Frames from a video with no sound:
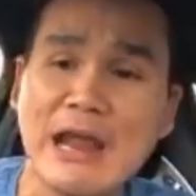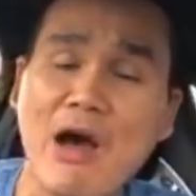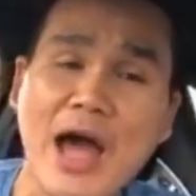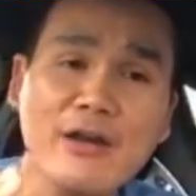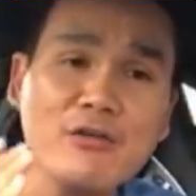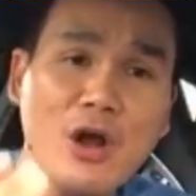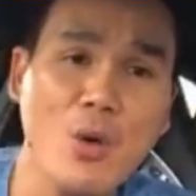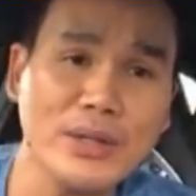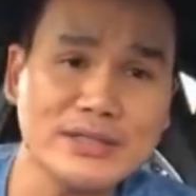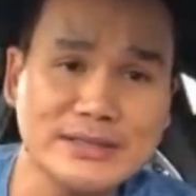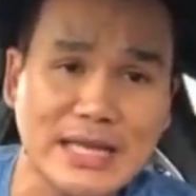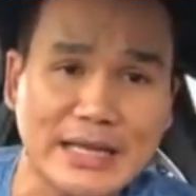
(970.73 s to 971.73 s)
Now, I don't
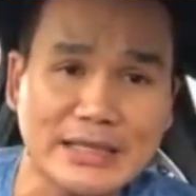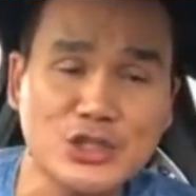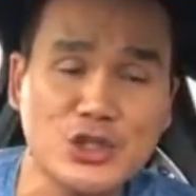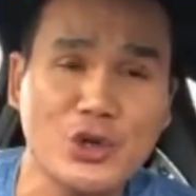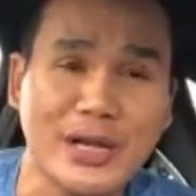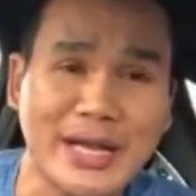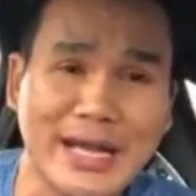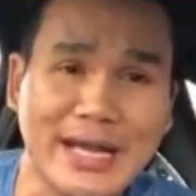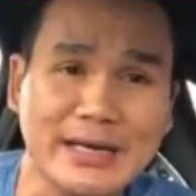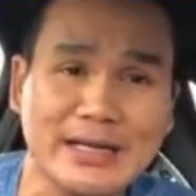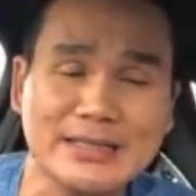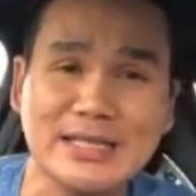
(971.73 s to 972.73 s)
know what states you're in,